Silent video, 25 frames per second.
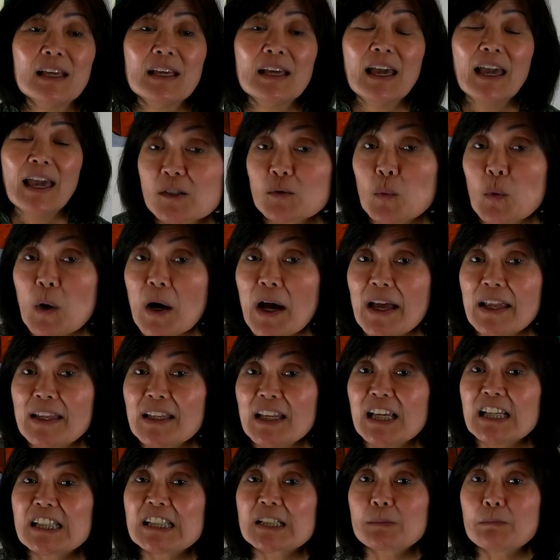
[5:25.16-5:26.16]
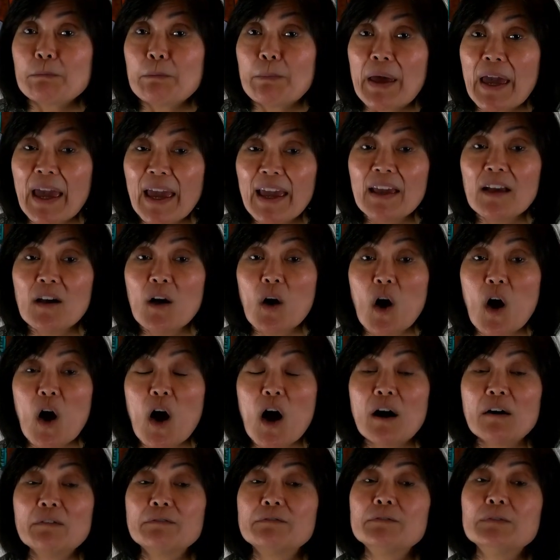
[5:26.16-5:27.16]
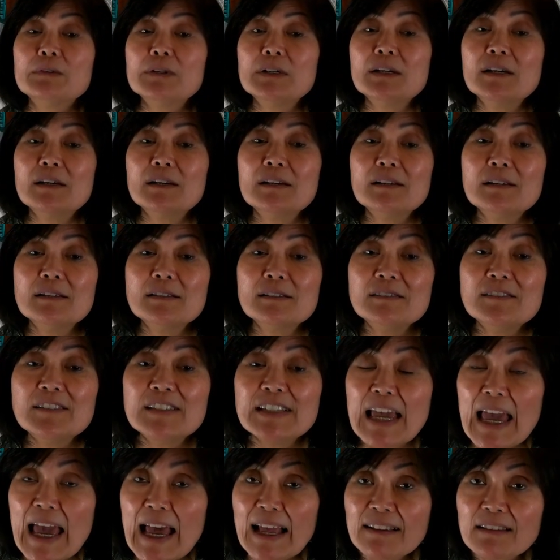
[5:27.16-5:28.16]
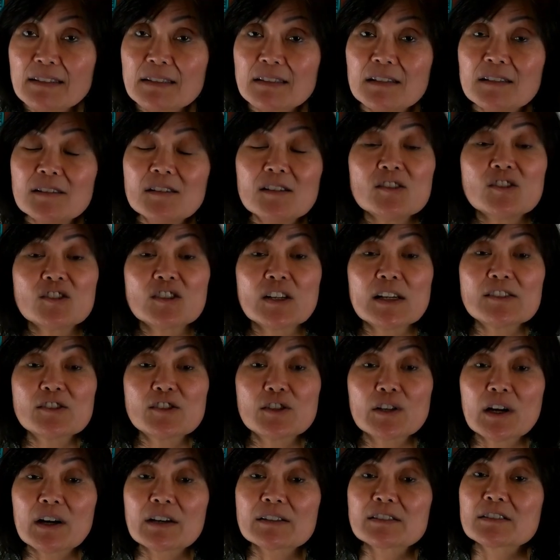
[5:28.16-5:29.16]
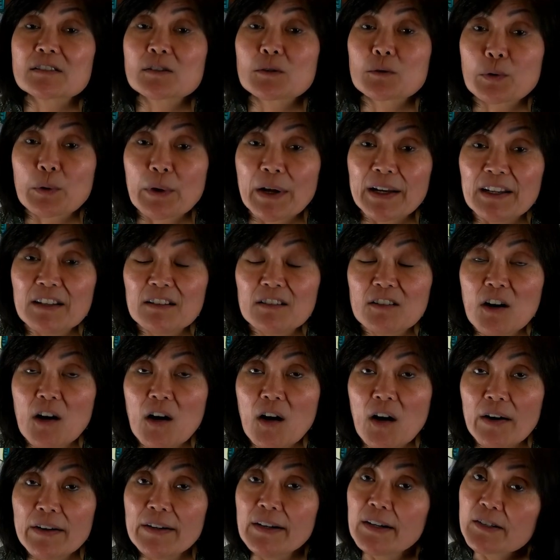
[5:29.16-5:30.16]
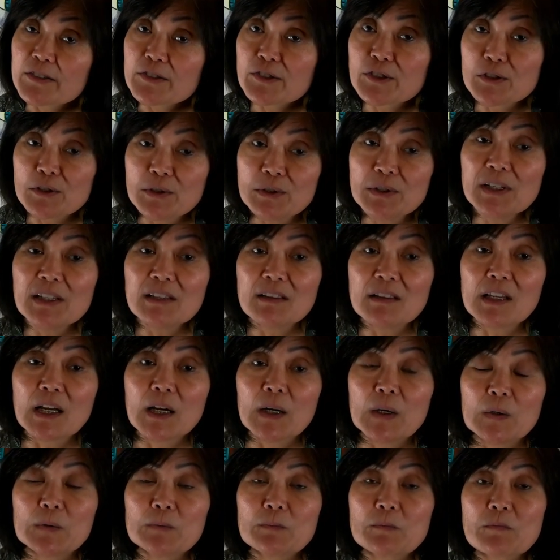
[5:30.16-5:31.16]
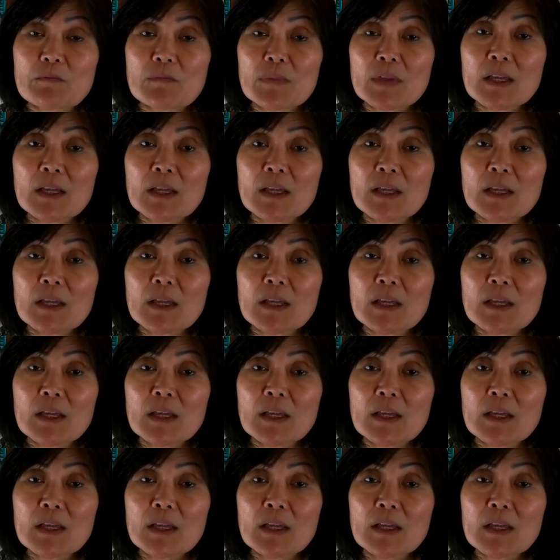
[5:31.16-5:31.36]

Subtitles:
Next one is pay off debt, such as credit card or student loan.